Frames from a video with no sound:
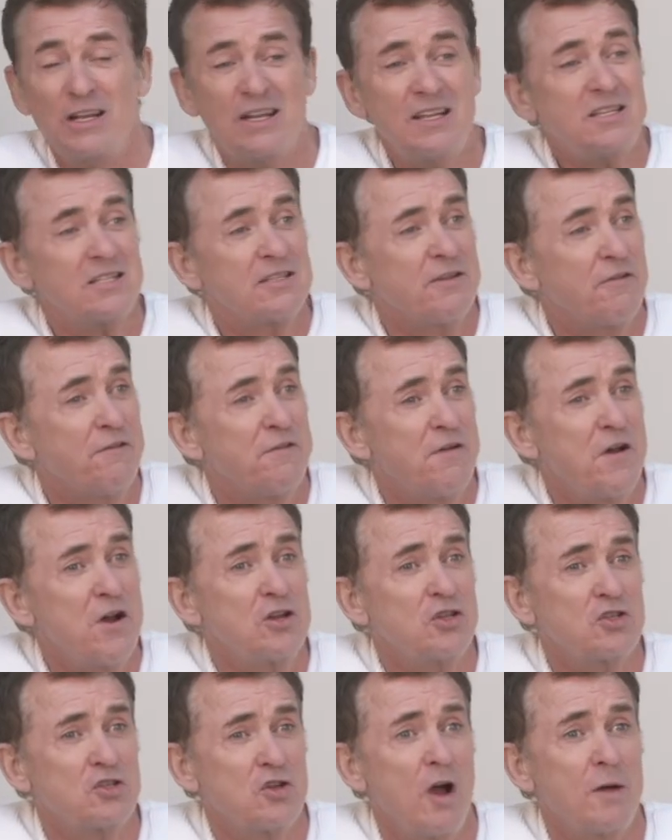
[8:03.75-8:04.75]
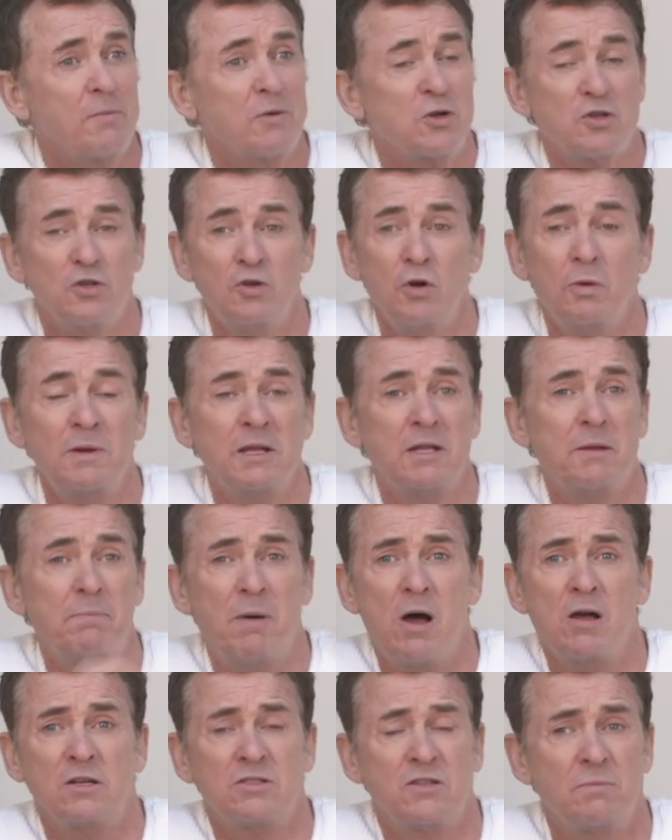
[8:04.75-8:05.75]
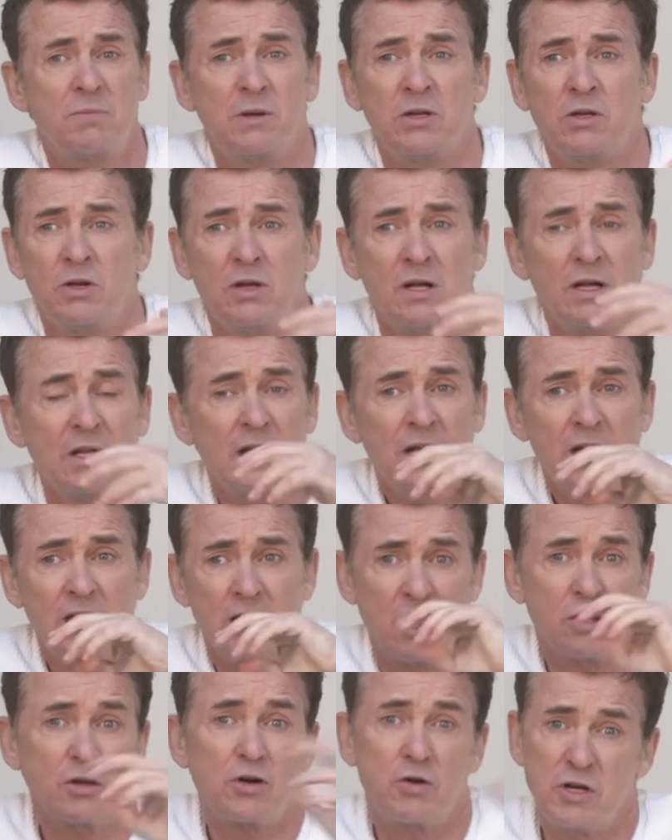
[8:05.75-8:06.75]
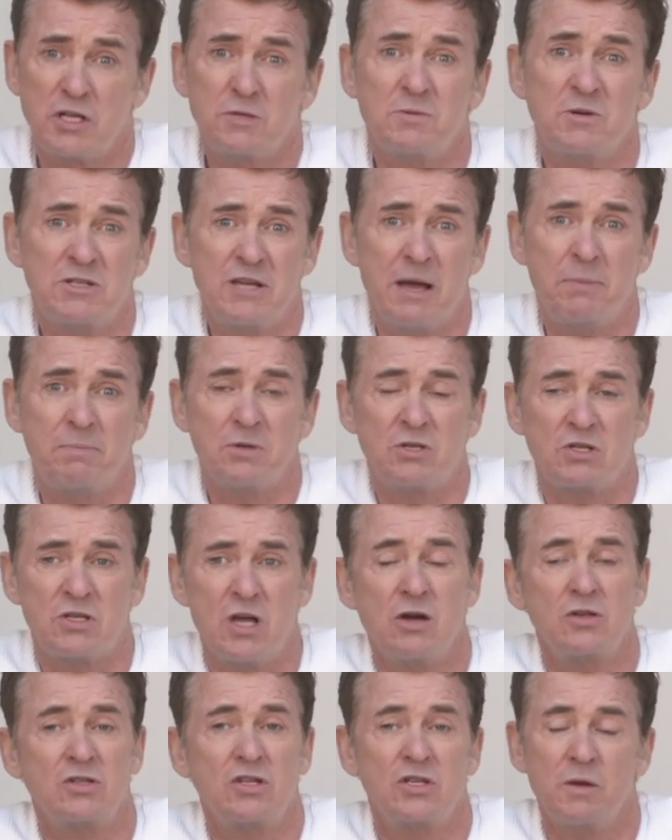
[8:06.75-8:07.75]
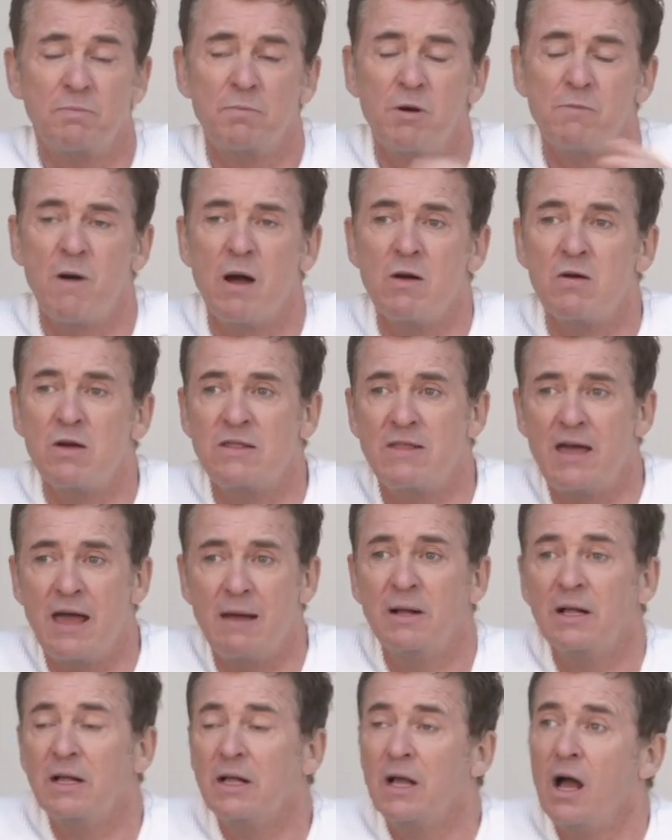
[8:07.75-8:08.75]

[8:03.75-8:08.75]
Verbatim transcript: This is the first time because normally in the past I've been doing, you know, the Christmas episodes and you're promoting them.